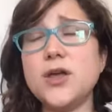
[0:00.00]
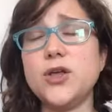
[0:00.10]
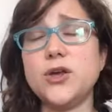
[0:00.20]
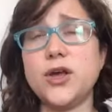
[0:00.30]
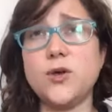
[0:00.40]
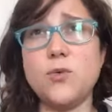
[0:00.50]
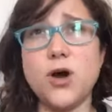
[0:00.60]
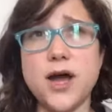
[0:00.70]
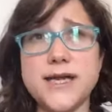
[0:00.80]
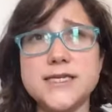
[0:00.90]
you're going to
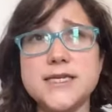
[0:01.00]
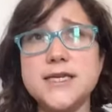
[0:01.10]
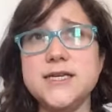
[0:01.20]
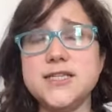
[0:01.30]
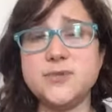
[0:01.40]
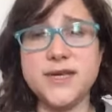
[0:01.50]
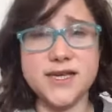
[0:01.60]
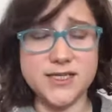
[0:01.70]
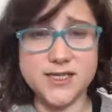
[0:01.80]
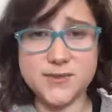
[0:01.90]
want to be
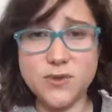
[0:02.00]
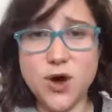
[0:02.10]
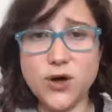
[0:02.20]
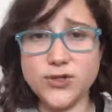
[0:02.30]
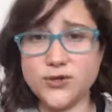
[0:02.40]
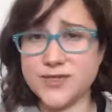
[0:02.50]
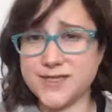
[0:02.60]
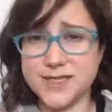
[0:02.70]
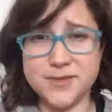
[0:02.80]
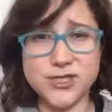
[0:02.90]
in small
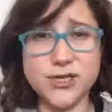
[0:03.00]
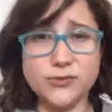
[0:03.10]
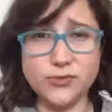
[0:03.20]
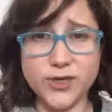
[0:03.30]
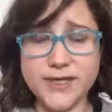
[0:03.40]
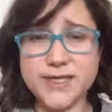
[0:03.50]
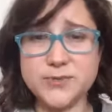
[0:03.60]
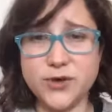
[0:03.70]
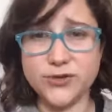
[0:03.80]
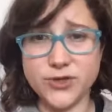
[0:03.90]
doses, especially really
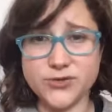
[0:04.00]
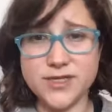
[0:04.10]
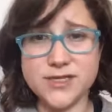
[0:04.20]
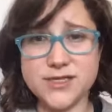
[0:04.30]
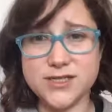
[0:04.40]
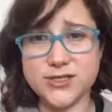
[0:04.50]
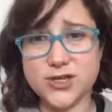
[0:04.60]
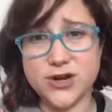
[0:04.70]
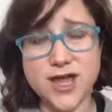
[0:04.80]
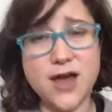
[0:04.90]
small doses to
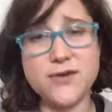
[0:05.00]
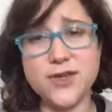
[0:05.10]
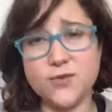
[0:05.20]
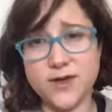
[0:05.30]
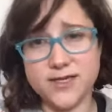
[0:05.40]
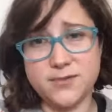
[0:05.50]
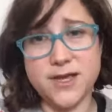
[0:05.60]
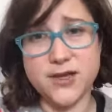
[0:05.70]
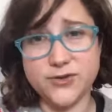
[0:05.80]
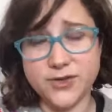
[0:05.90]
start out, and you want to
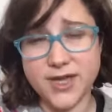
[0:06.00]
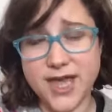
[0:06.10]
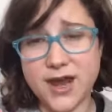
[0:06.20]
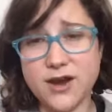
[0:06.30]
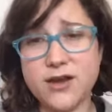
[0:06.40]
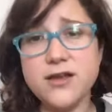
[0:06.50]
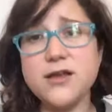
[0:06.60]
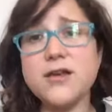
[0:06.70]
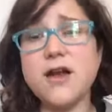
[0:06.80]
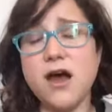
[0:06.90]
be under the care
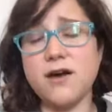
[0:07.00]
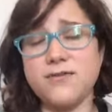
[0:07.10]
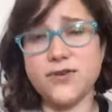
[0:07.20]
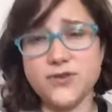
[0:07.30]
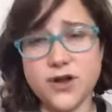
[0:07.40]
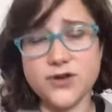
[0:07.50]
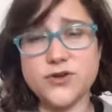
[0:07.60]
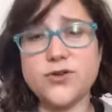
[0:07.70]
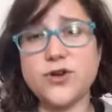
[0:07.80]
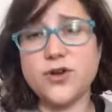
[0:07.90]
of your
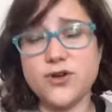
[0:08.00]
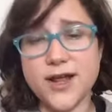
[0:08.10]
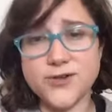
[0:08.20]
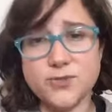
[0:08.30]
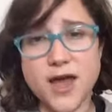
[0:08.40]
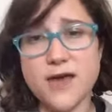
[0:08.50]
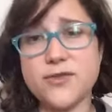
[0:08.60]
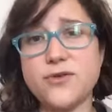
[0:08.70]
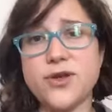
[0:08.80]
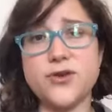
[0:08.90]
doctor or your
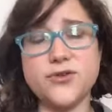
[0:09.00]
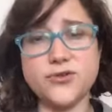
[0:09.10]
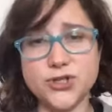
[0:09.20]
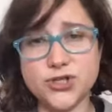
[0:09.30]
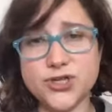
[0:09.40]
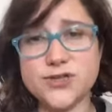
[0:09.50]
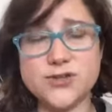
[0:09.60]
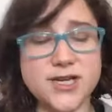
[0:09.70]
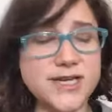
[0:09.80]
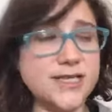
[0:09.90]
naturopath or your
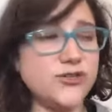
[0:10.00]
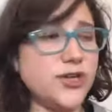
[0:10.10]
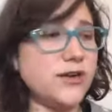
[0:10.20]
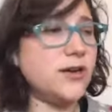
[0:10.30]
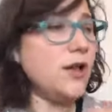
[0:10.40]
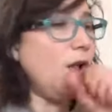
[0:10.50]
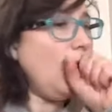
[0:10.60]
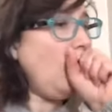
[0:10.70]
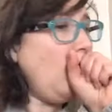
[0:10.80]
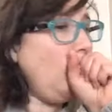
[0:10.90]
nutritionist or dietitian.
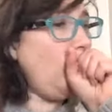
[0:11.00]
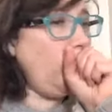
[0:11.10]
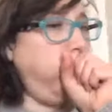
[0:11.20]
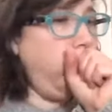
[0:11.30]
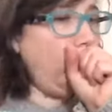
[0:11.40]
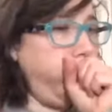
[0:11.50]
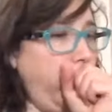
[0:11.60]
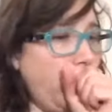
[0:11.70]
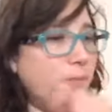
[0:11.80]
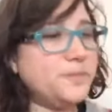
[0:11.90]

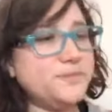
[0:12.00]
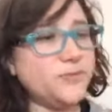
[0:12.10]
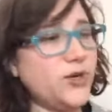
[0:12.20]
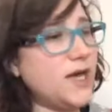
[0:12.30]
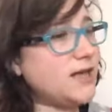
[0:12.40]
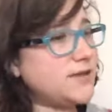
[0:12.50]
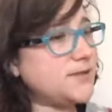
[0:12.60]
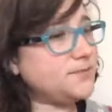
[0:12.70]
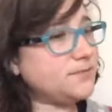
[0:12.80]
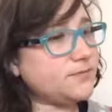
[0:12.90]
What else?